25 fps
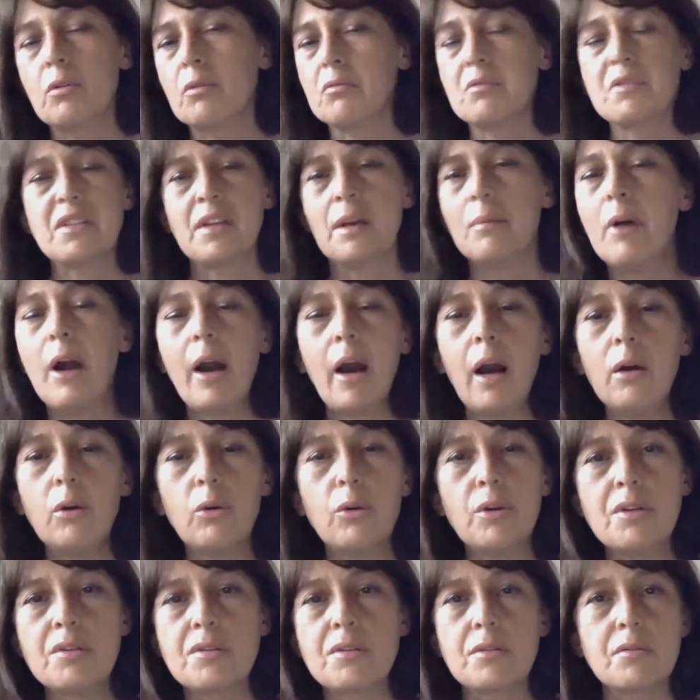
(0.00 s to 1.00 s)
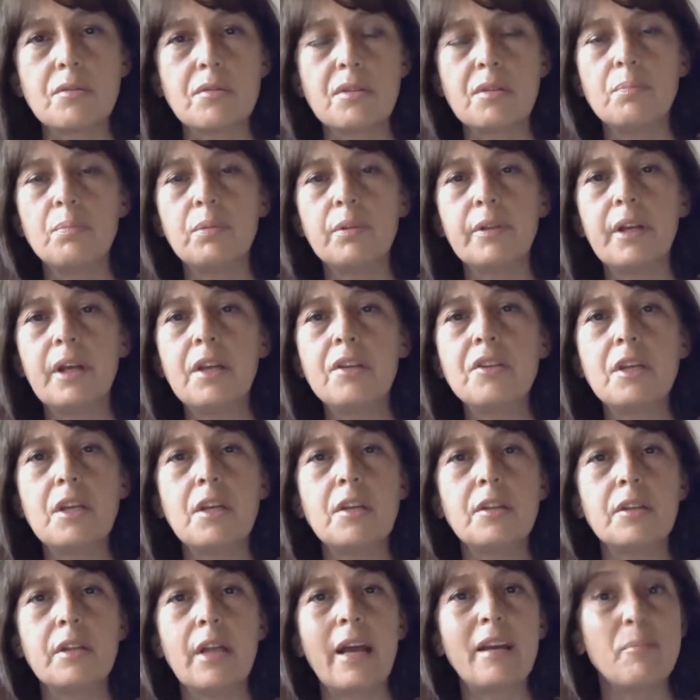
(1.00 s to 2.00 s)
or somehow is in the plate
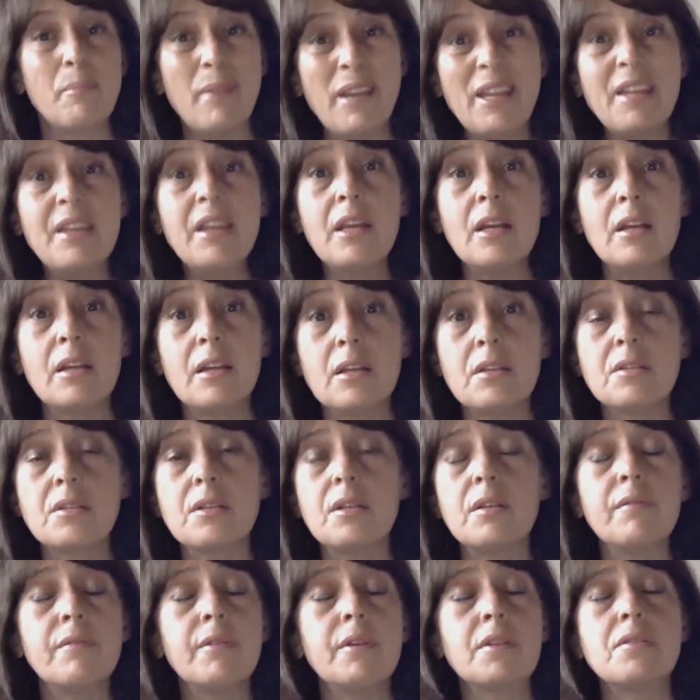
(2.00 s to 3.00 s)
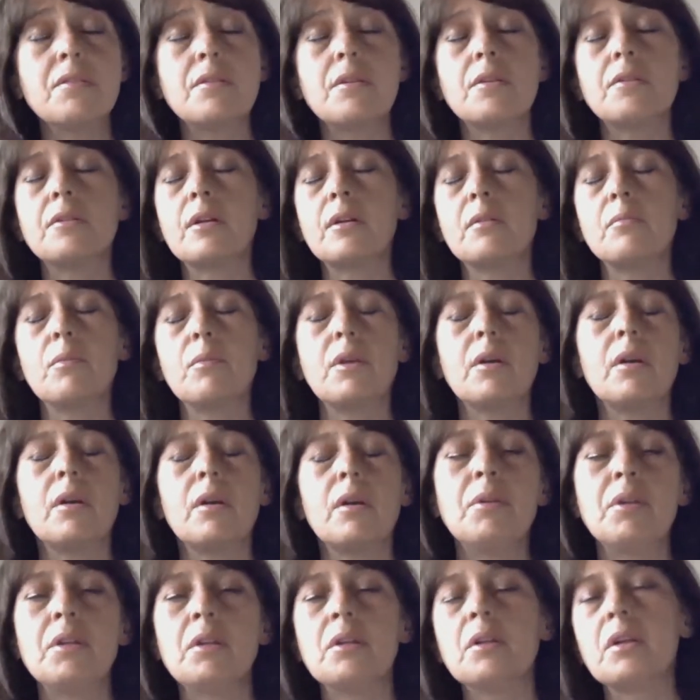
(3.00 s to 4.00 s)
in Armenia in the events that are
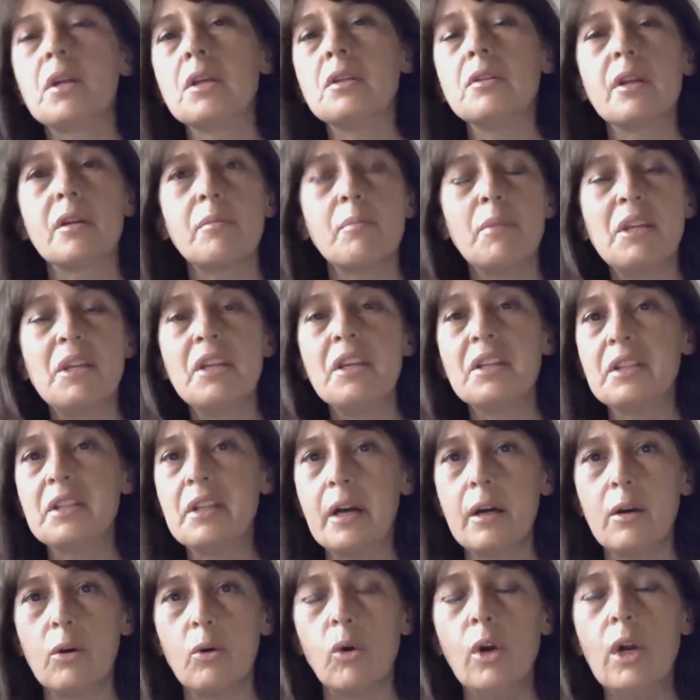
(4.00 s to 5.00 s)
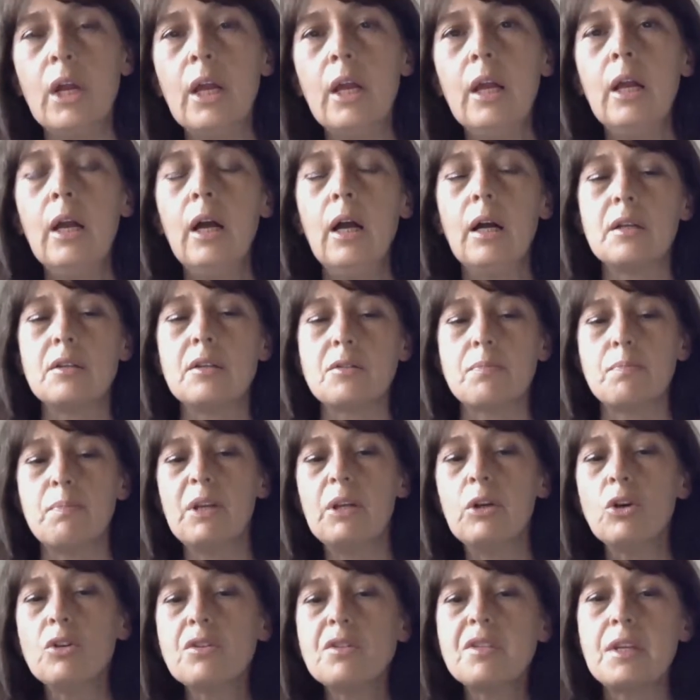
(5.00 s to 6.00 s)
happening in Armenia now.
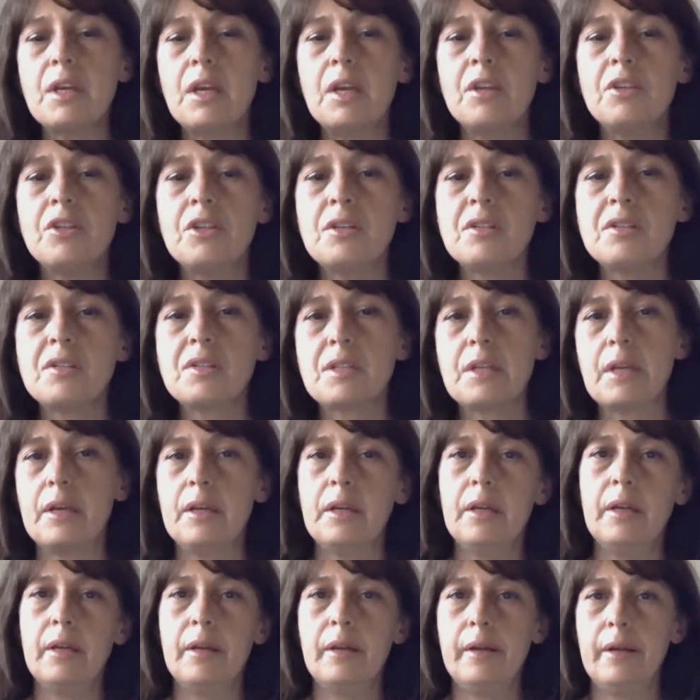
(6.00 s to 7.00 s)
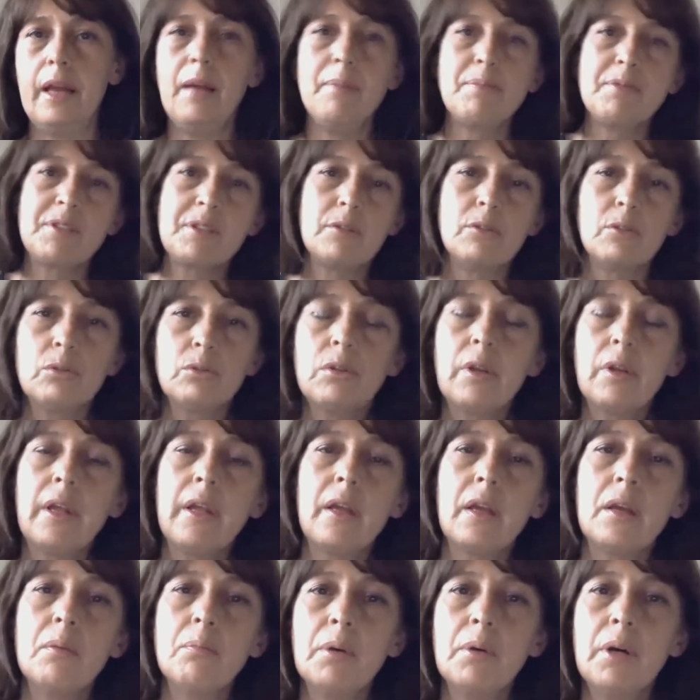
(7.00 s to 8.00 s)
Because it is
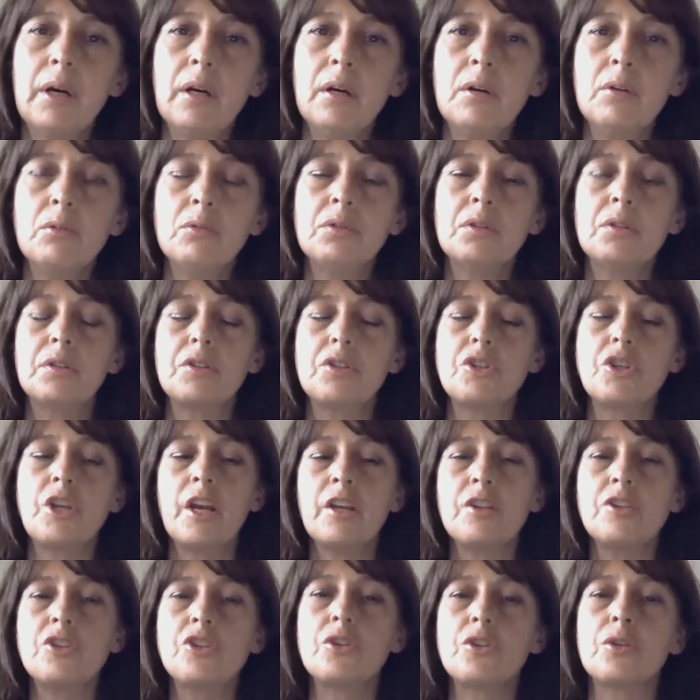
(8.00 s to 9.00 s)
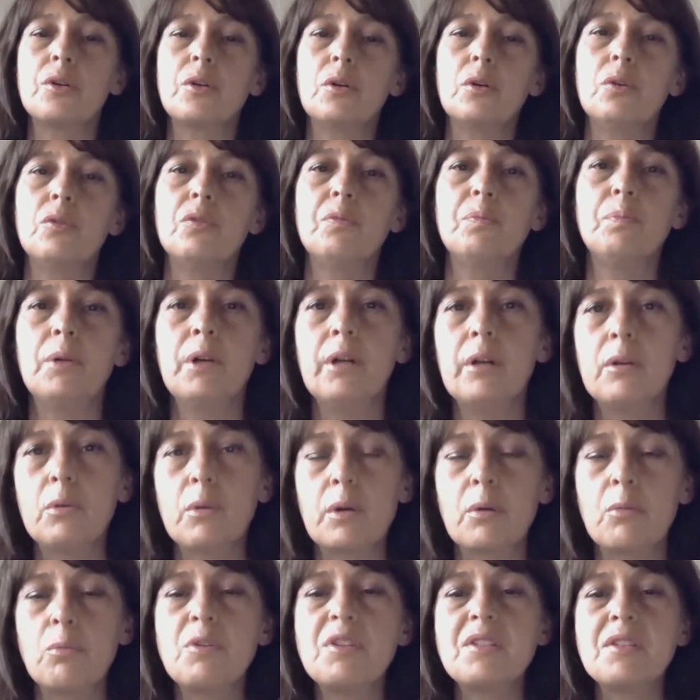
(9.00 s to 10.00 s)
absolutely about changing of
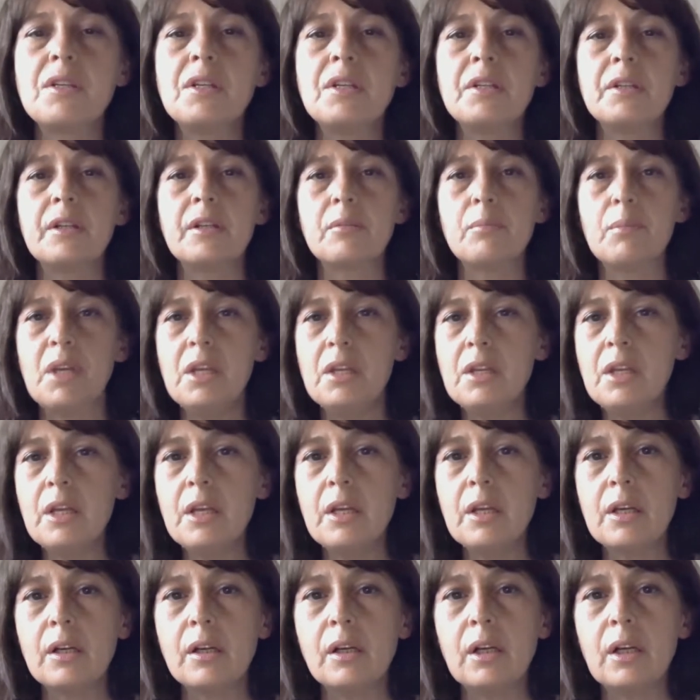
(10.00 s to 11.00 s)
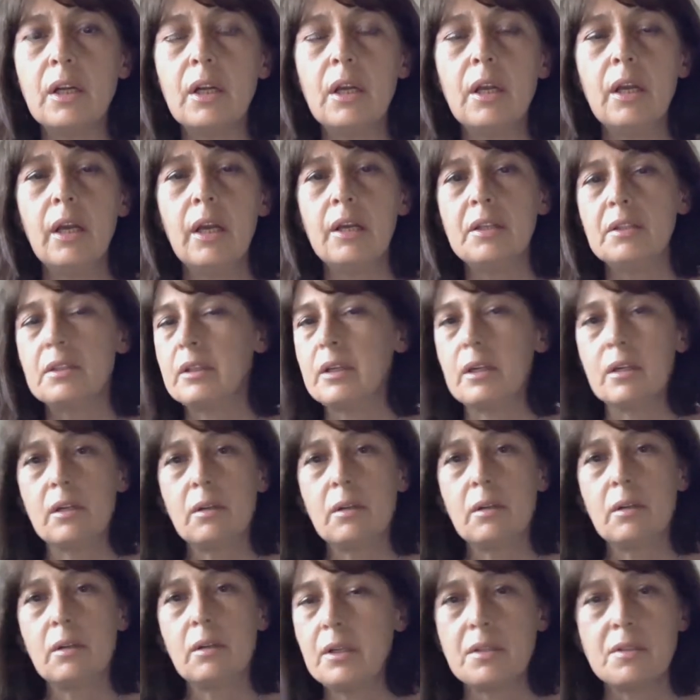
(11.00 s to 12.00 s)
power within Armenia, and
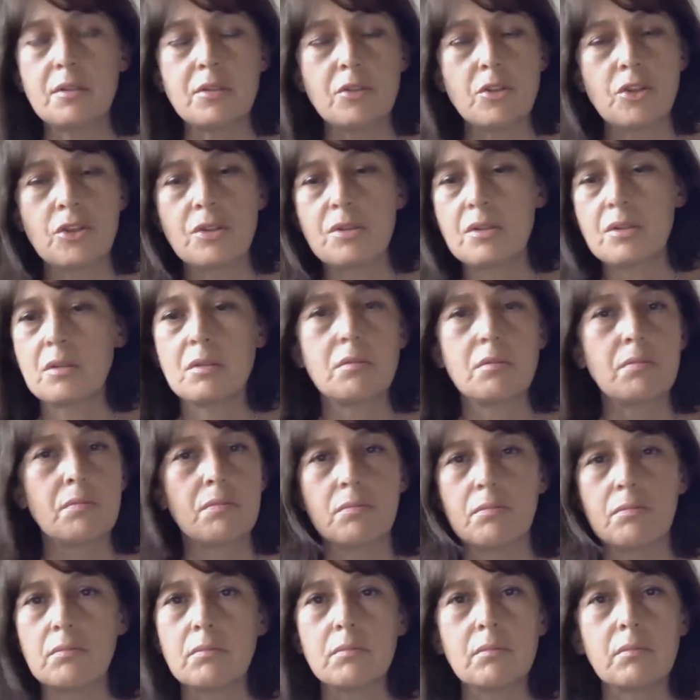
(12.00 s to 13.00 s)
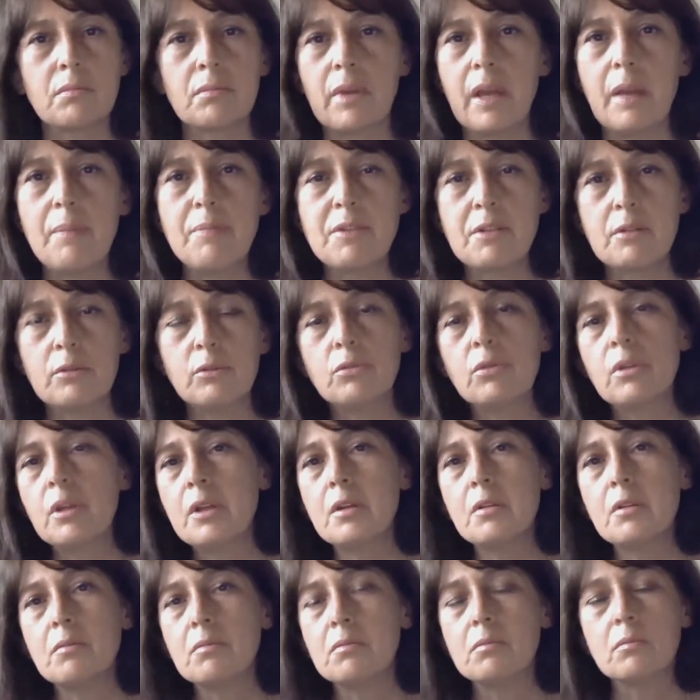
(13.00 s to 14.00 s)
Karabakh is just
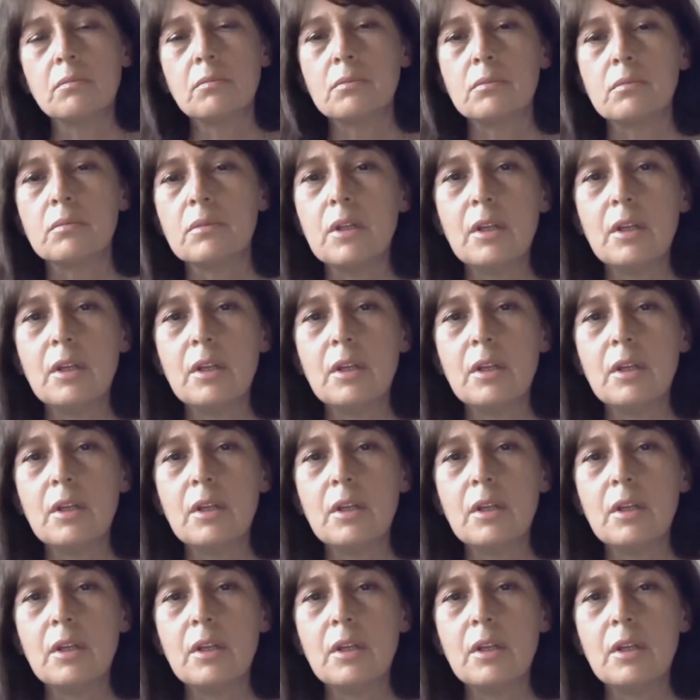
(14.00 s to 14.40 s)
absolutely